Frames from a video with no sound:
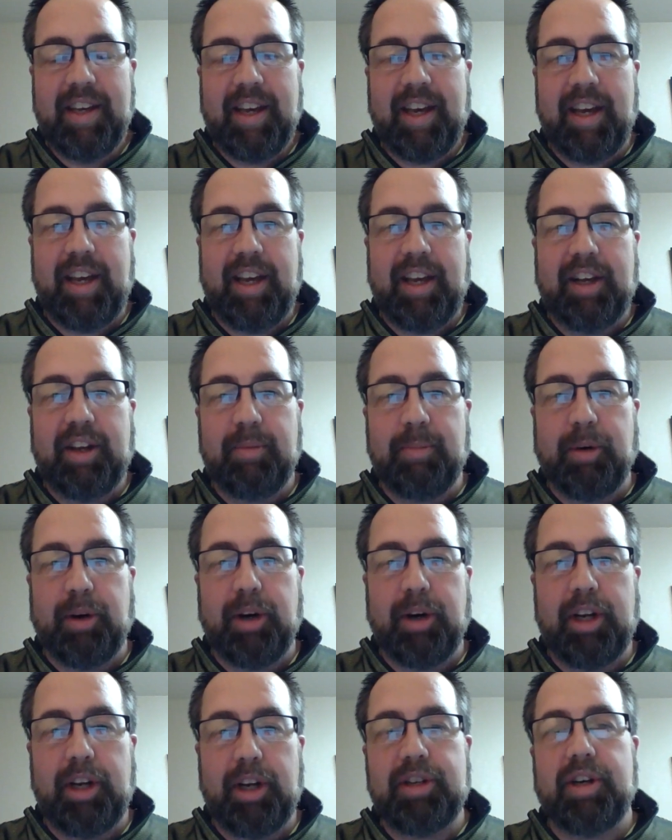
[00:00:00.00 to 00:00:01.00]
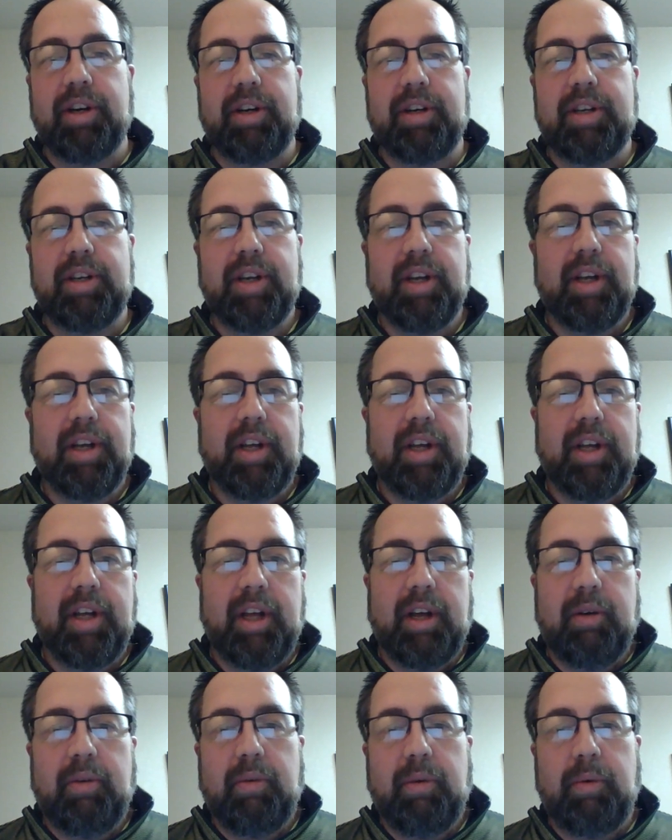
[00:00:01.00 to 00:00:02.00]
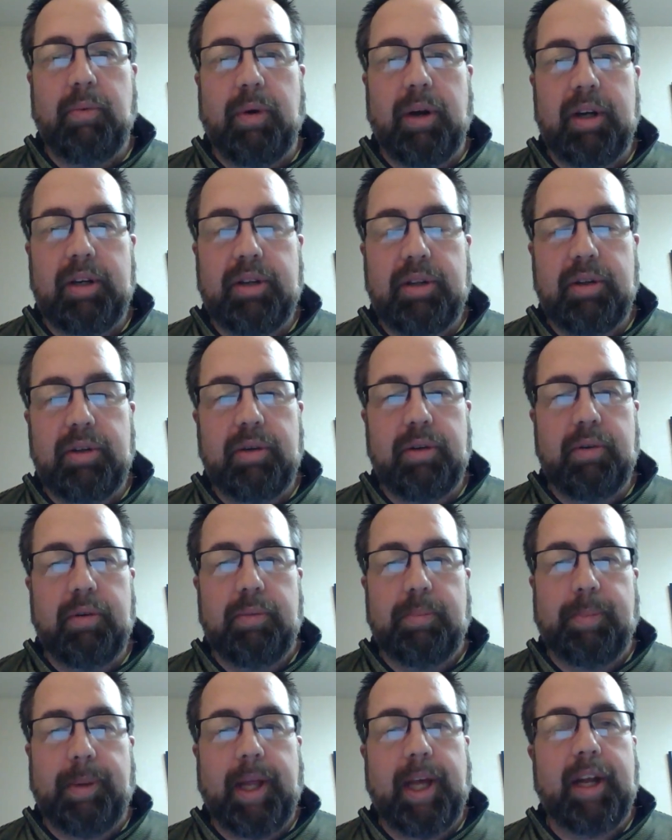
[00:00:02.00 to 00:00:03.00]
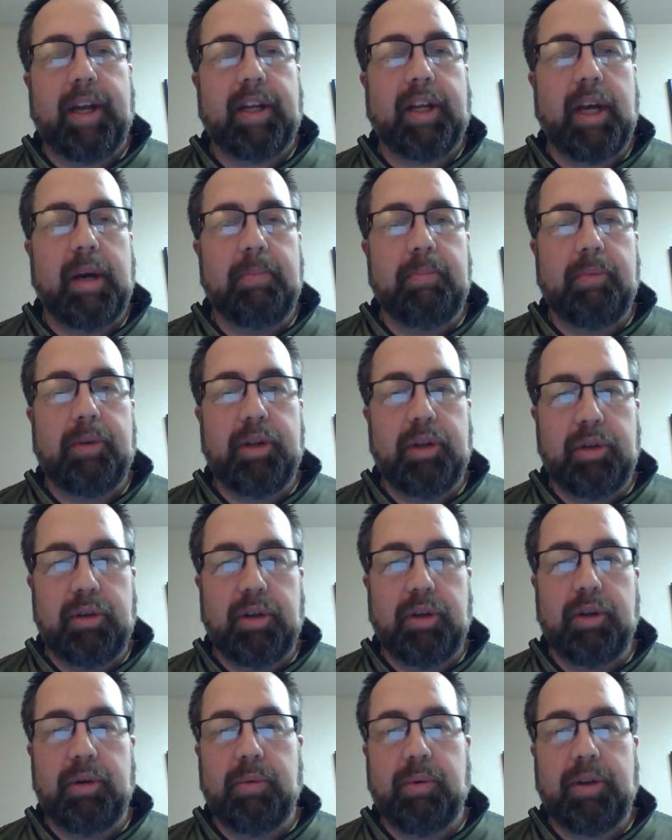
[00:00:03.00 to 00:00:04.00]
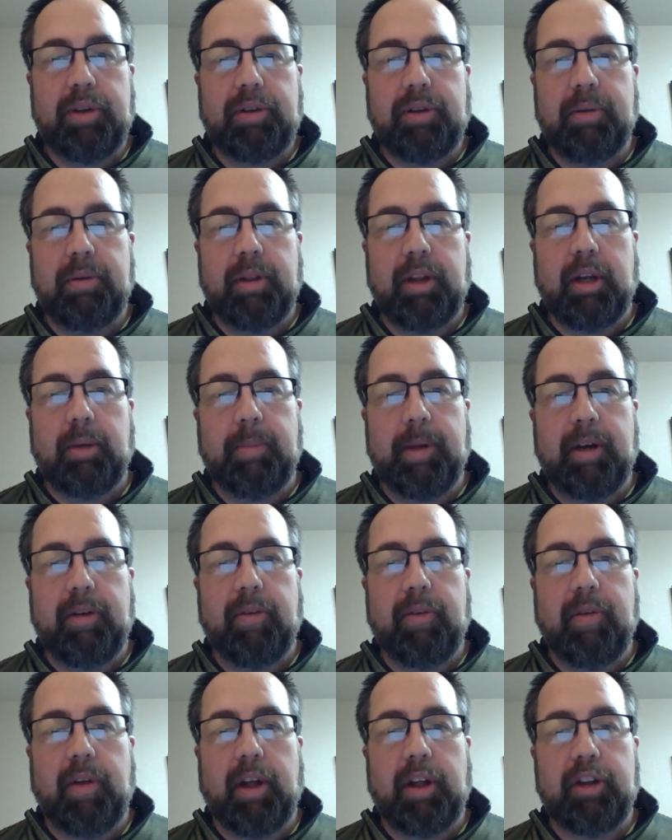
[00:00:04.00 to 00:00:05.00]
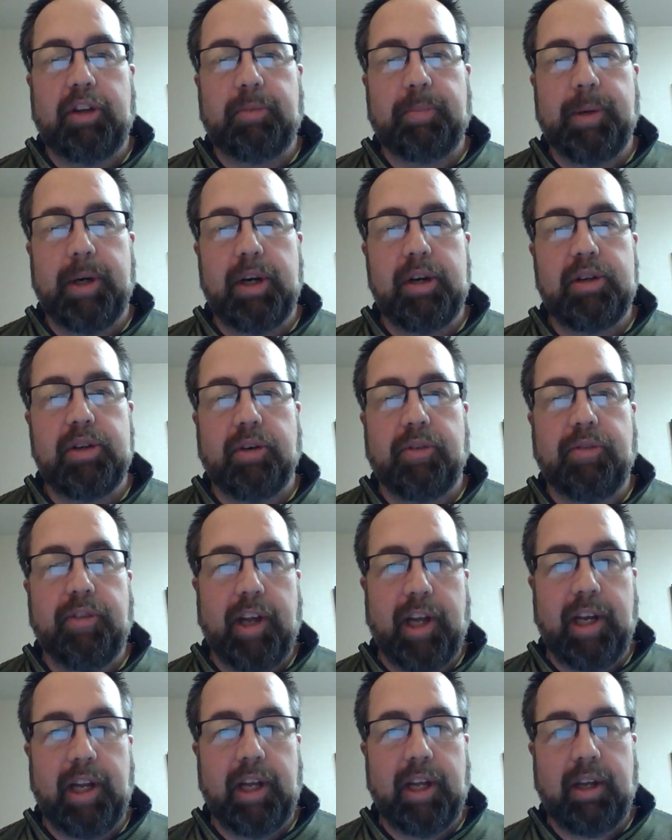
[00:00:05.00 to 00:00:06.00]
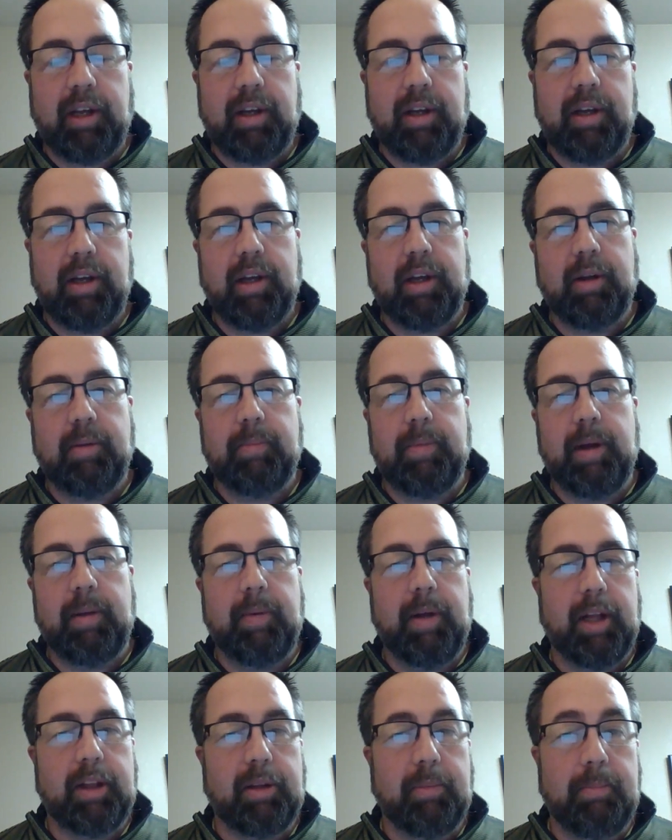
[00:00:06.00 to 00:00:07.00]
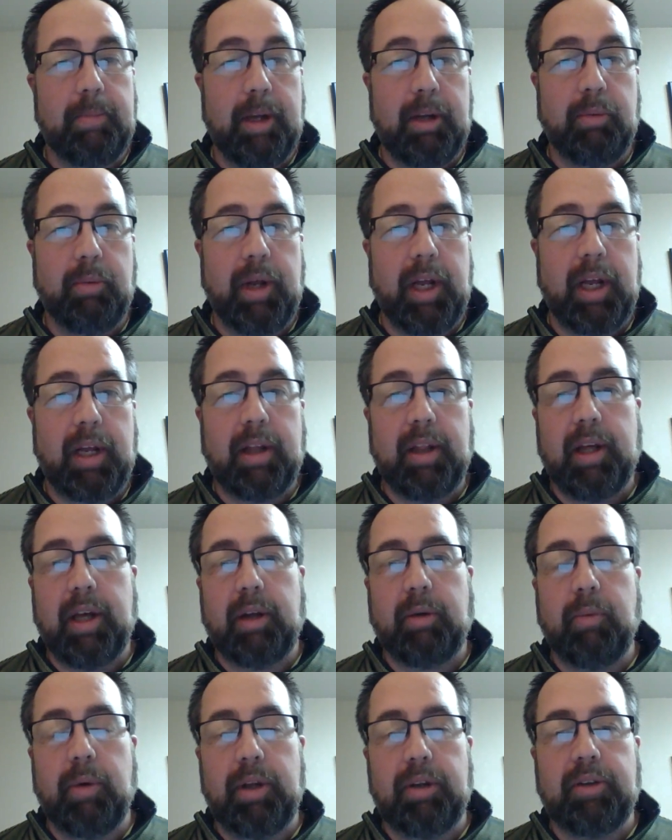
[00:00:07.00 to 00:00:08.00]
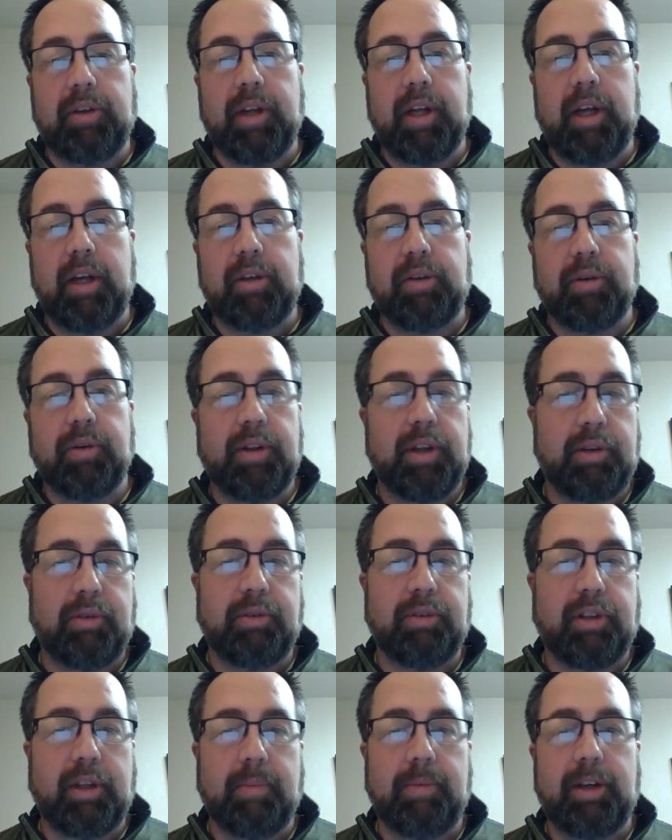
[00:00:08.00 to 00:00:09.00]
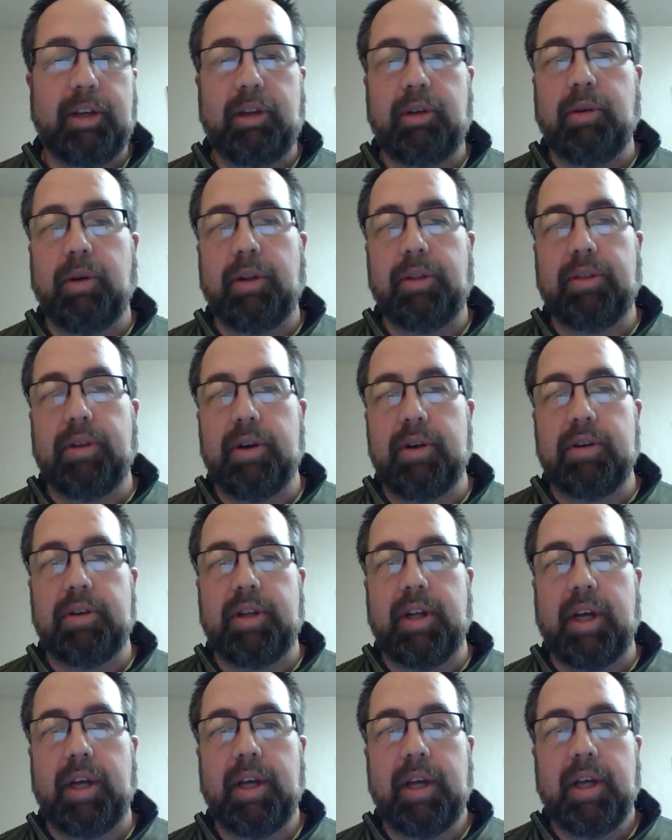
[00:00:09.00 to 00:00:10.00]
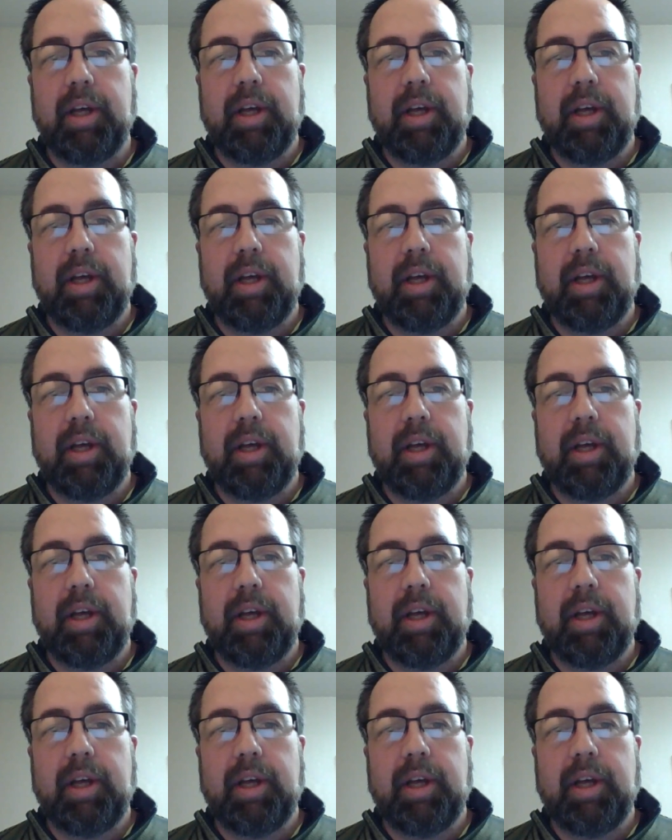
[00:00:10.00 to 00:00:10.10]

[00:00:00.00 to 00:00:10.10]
Hey, good morning, church. We want to plan to come to you with some, a little bit of a uh, spiritual feeding, uh, maybe at the midweek, like Wednesdays, or this one's coming to you on Thursday,